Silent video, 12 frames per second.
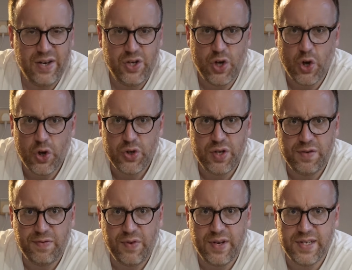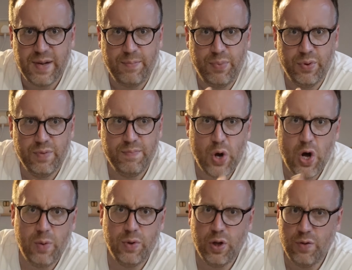toasters, for example, and
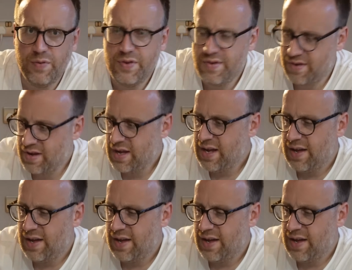portable ovens.